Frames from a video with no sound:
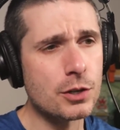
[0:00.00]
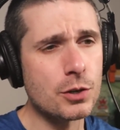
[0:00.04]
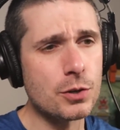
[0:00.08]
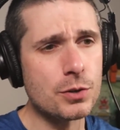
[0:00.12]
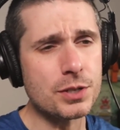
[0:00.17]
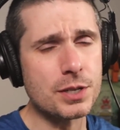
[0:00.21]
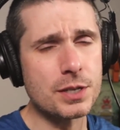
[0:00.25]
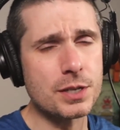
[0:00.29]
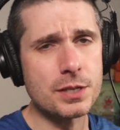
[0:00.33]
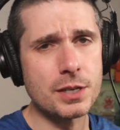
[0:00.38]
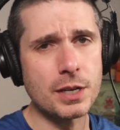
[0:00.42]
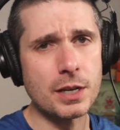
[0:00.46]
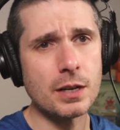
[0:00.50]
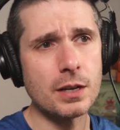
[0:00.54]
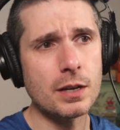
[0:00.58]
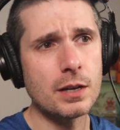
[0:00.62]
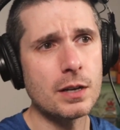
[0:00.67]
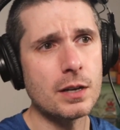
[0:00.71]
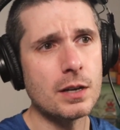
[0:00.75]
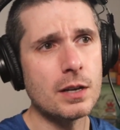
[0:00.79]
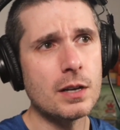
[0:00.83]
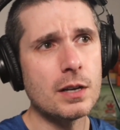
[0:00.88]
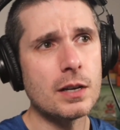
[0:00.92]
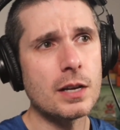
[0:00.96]
usually
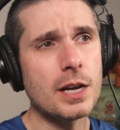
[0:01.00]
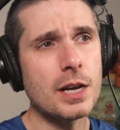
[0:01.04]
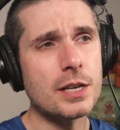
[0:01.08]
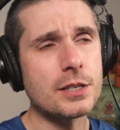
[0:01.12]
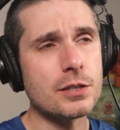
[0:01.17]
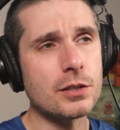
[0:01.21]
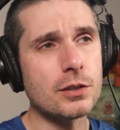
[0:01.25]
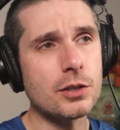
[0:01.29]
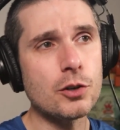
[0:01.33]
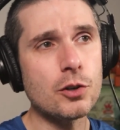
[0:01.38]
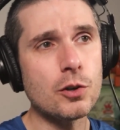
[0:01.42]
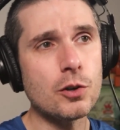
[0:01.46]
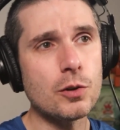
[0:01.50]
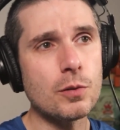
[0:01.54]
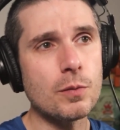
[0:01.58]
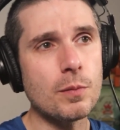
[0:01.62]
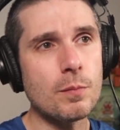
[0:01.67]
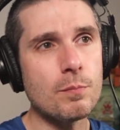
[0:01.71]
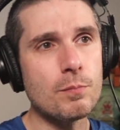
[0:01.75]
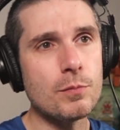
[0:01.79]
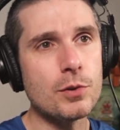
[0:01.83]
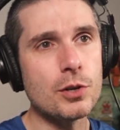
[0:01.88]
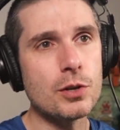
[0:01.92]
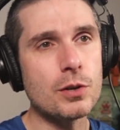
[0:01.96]
it's a little
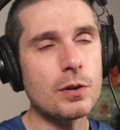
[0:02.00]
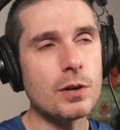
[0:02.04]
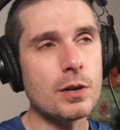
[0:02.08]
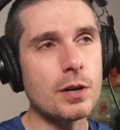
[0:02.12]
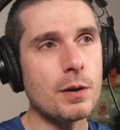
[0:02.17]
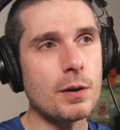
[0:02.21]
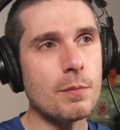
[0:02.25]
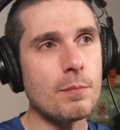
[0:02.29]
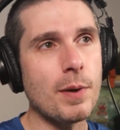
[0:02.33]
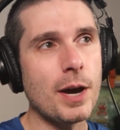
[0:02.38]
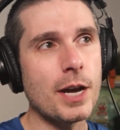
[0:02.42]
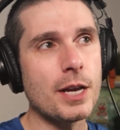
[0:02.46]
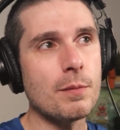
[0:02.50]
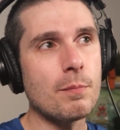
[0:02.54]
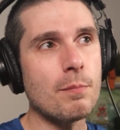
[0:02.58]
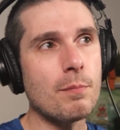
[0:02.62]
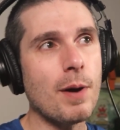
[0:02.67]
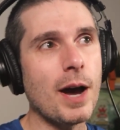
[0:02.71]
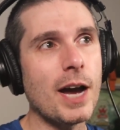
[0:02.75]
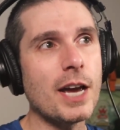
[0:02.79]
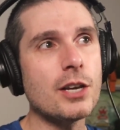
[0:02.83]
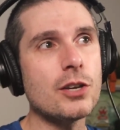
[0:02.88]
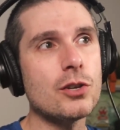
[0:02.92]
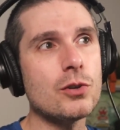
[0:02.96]

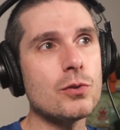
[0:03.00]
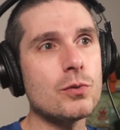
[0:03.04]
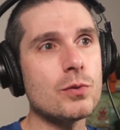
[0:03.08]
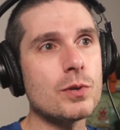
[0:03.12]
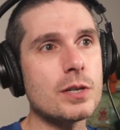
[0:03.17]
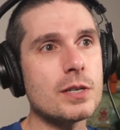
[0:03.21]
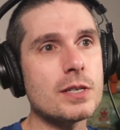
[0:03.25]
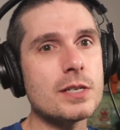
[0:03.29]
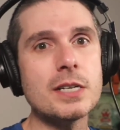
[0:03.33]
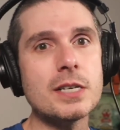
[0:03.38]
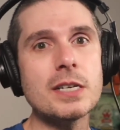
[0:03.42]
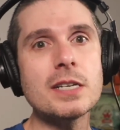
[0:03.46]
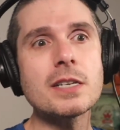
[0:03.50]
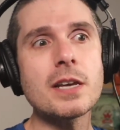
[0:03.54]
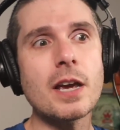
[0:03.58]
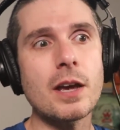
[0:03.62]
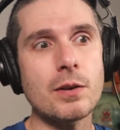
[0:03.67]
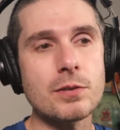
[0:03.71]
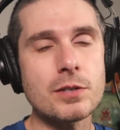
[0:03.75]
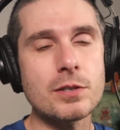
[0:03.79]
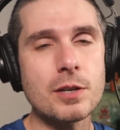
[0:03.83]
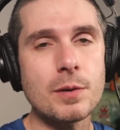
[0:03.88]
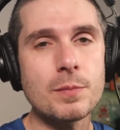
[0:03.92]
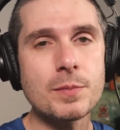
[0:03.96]
minute
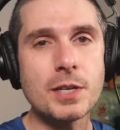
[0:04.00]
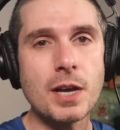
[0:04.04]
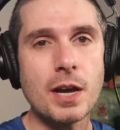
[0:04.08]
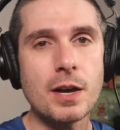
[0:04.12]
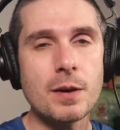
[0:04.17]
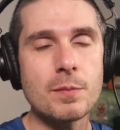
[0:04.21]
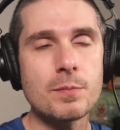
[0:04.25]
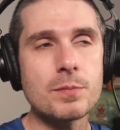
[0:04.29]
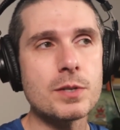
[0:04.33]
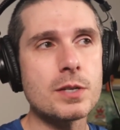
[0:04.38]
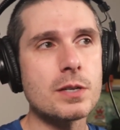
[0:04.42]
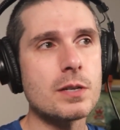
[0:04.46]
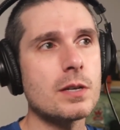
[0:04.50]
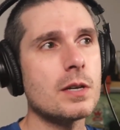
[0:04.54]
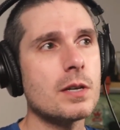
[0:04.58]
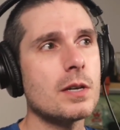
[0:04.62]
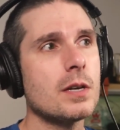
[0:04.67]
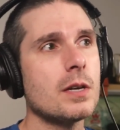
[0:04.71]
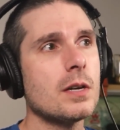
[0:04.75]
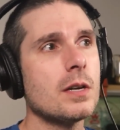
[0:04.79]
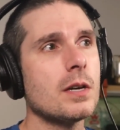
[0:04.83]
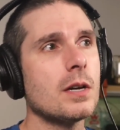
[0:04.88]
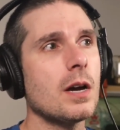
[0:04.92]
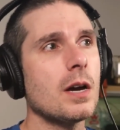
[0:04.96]
detail. Sometimes
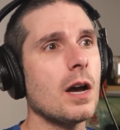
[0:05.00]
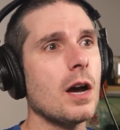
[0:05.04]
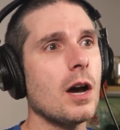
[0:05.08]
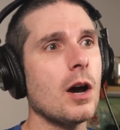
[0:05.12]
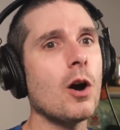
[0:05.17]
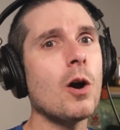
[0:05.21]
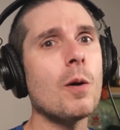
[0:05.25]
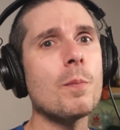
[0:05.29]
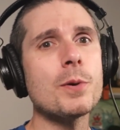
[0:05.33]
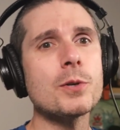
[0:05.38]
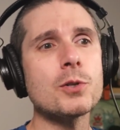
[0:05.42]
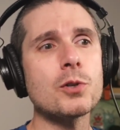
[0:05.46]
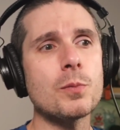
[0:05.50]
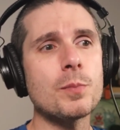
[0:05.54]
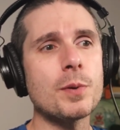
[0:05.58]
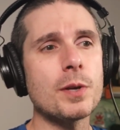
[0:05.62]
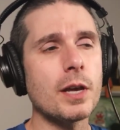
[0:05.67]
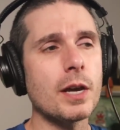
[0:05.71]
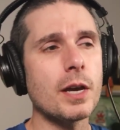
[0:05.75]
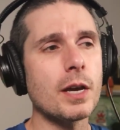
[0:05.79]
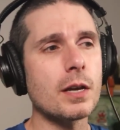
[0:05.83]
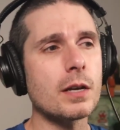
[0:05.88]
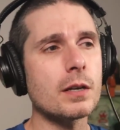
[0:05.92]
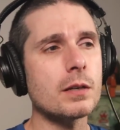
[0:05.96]
Opus will be
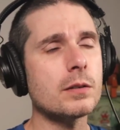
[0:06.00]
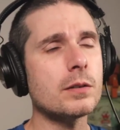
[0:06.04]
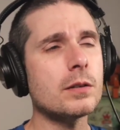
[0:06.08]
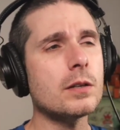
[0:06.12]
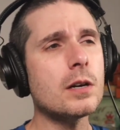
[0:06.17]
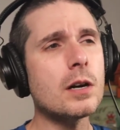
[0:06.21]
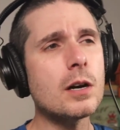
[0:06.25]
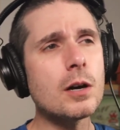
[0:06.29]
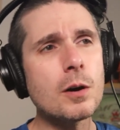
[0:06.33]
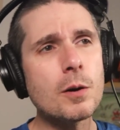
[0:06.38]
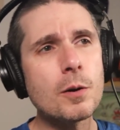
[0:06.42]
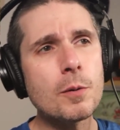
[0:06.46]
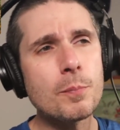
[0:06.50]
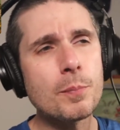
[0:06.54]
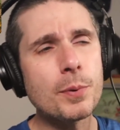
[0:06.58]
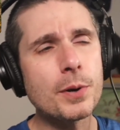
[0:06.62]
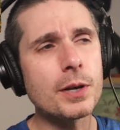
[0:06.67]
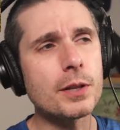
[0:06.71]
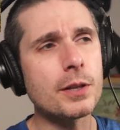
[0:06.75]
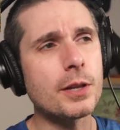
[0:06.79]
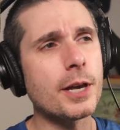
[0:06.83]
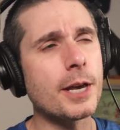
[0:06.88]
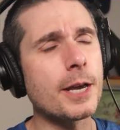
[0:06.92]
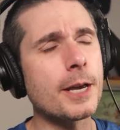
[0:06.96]
like, "Oh,
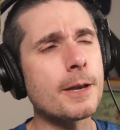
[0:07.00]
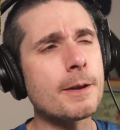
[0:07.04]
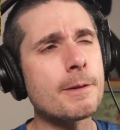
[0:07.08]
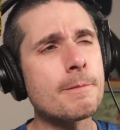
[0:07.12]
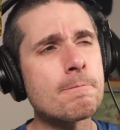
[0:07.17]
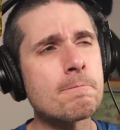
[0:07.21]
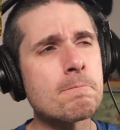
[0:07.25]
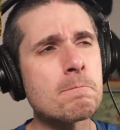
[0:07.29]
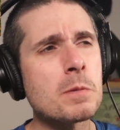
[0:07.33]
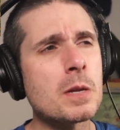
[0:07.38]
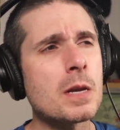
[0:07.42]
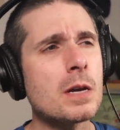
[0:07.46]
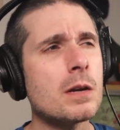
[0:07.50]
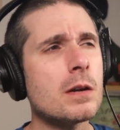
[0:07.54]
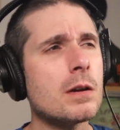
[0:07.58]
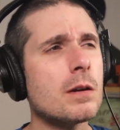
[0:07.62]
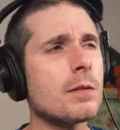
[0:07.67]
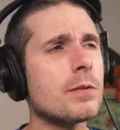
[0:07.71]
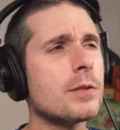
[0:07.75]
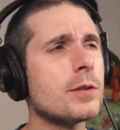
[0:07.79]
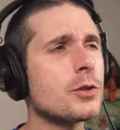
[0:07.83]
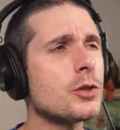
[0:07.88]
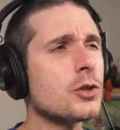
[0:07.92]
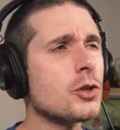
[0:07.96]
but like
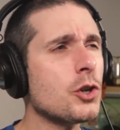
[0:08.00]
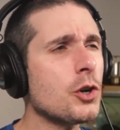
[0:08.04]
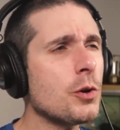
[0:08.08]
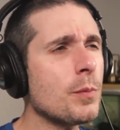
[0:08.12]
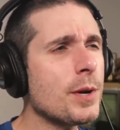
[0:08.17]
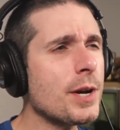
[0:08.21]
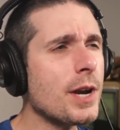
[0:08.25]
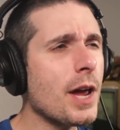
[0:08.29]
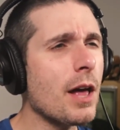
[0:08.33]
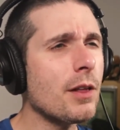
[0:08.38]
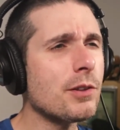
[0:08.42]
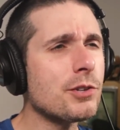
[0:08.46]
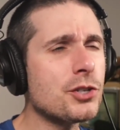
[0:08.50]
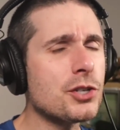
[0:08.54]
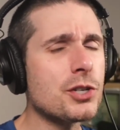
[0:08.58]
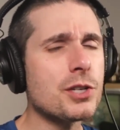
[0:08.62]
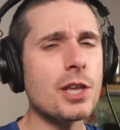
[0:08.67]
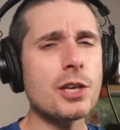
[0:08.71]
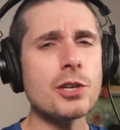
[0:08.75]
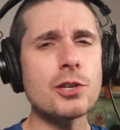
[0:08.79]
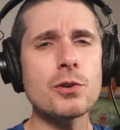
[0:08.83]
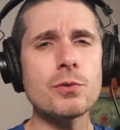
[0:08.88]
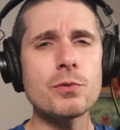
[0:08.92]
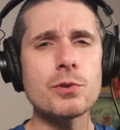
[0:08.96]
the terminology
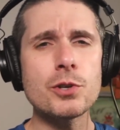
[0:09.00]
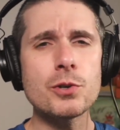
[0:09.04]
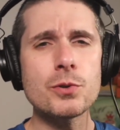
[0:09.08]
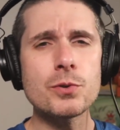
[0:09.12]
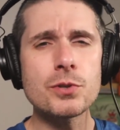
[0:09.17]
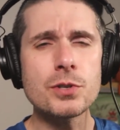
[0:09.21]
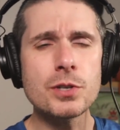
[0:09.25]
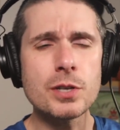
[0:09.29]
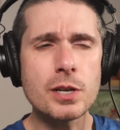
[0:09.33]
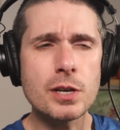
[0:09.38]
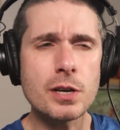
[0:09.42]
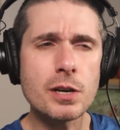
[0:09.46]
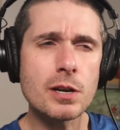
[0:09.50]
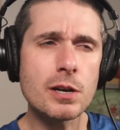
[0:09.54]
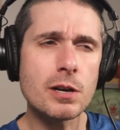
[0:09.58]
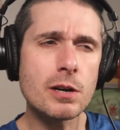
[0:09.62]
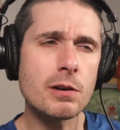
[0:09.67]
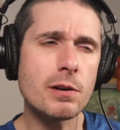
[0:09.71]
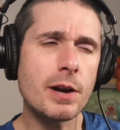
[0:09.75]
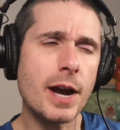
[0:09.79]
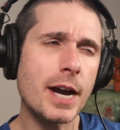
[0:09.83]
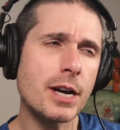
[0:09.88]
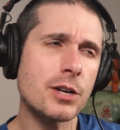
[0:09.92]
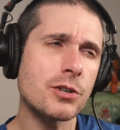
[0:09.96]
that you used
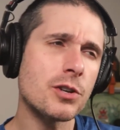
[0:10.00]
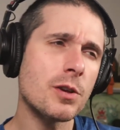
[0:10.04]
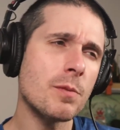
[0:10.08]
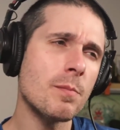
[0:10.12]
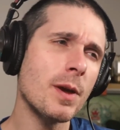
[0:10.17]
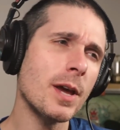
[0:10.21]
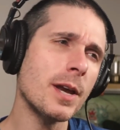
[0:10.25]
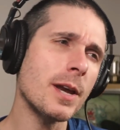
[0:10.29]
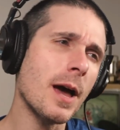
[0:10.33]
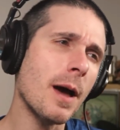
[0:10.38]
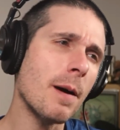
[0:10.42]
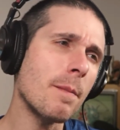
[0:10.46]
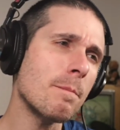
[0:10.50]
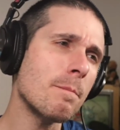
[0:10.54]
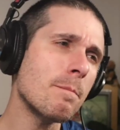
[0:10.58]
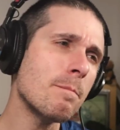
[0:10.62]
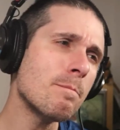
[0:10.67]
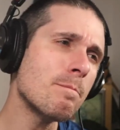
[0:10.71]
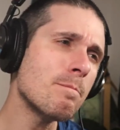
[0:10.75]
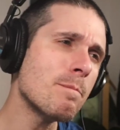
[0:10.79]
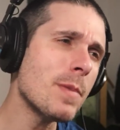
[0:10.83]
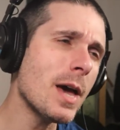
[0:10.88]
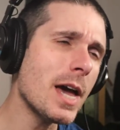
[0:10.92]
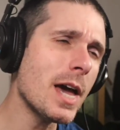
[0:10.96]
here actually may not
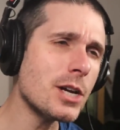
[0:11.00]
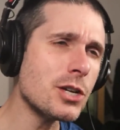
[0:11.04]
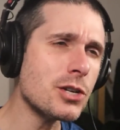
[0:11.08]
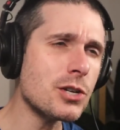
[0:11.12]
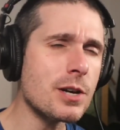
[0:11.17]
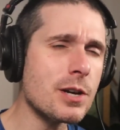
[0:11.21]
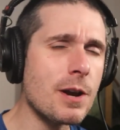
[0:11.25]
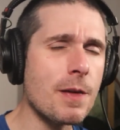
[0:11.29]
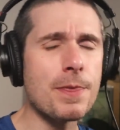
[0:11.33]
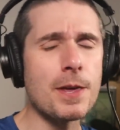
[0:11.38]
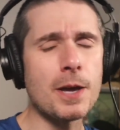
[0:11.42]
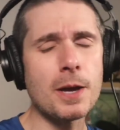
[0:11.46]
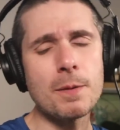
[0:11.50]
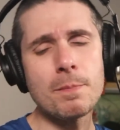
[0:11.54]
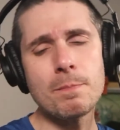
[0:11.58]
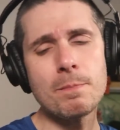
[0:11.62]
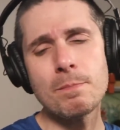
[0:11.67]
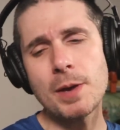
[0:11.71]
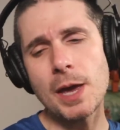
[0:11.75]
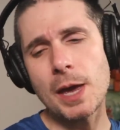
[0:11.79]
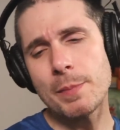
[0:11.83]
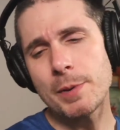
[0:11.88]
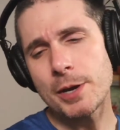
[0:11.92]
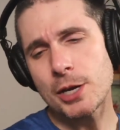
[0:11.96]
mesh, and I think
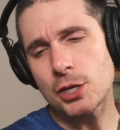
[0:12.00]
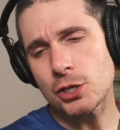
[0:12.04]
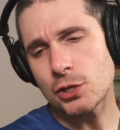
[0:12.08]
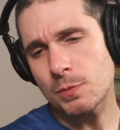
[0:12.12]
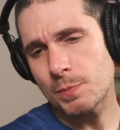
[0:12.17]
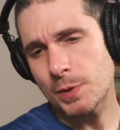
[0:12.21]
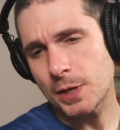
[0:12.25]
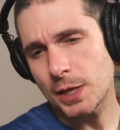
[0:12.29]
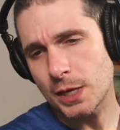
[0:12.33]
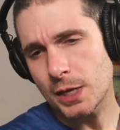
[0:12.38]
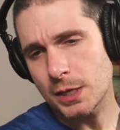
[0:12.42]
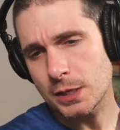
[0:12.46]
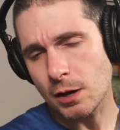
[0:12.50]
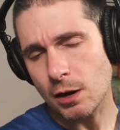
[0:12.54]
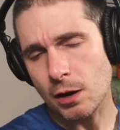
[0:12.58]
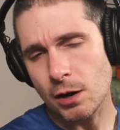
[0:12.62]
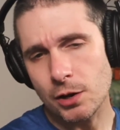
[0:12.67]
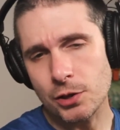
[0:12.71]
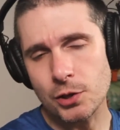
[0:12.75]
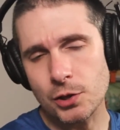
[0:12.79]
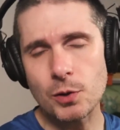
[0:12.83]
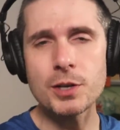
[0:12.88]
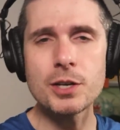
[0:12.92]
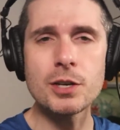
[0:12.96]
maybe it should be this
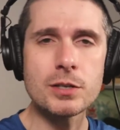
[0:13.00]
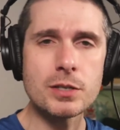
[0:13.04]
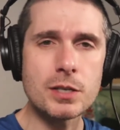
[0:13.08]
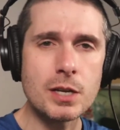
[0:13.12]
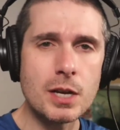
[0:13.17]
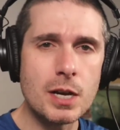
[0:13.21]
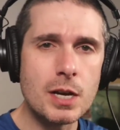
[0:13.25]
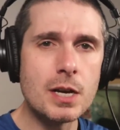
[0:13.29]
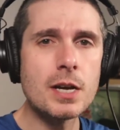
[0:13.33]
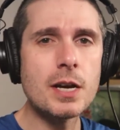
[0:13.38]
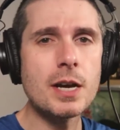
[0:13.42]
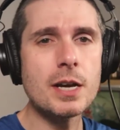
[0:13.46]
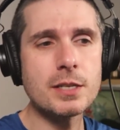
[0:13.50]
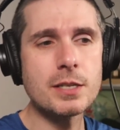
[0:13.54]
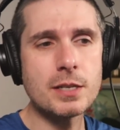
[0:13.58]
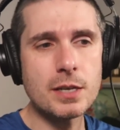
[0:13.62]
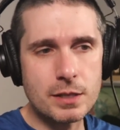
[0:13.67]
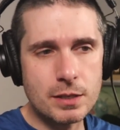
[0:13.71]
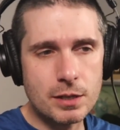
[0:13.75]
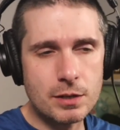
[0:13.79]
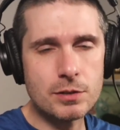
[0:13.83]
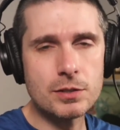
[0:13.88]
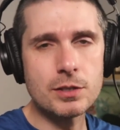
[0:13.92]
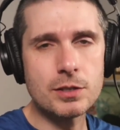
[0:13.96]
other."
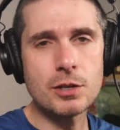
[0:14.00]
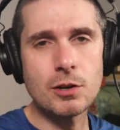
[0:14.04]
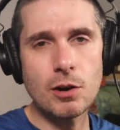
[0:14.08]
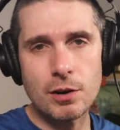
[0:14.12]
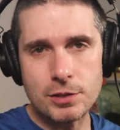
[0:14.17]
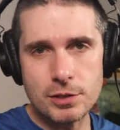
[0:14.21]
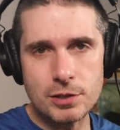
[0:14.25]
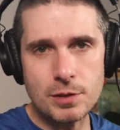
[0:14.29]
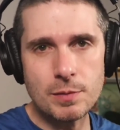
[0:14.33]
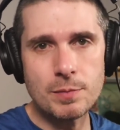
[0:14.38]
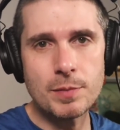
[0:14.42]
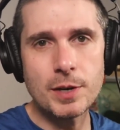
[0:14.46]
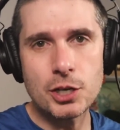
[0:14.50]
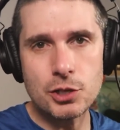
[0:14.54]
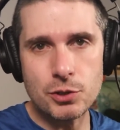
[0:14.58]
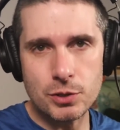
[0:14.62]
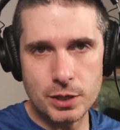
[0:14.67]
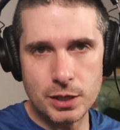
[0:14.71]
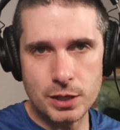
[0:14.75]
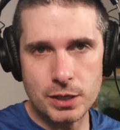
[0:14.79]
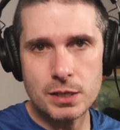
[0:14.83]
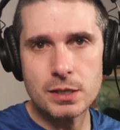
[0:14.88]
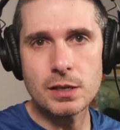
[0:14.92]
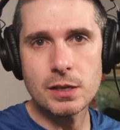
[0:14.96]
There are some
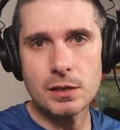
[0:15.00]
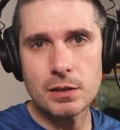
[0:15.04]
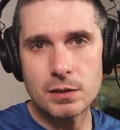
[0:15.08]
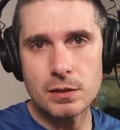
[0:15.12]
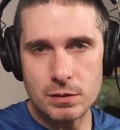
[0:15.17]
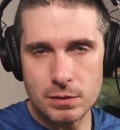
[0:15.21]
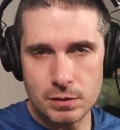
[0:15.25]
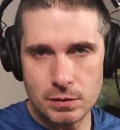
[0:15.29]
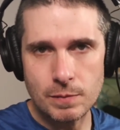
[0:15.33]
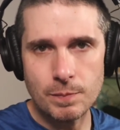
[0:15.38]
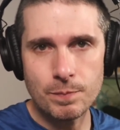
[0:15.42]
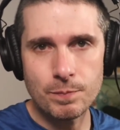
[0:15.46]
intricacies,